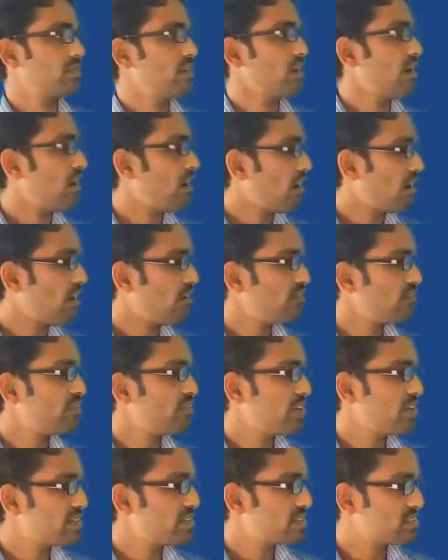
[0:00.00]

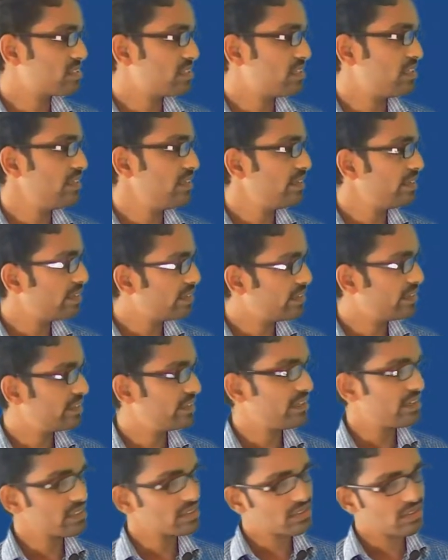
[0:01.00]
half C
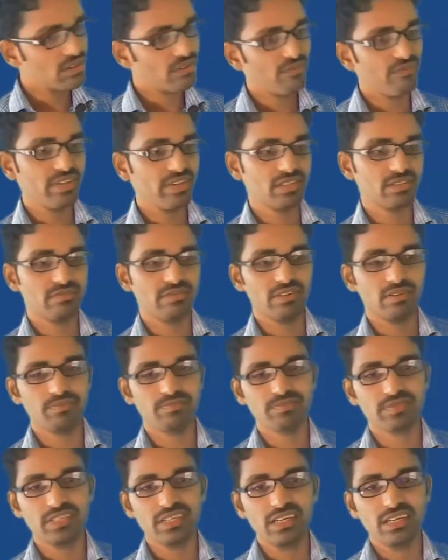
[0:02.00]
dx v square,
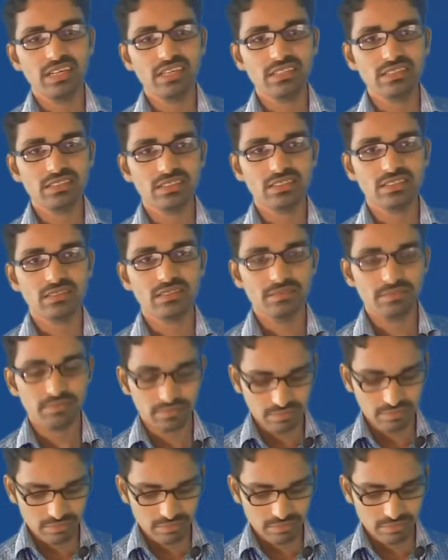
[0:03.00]
isn't it?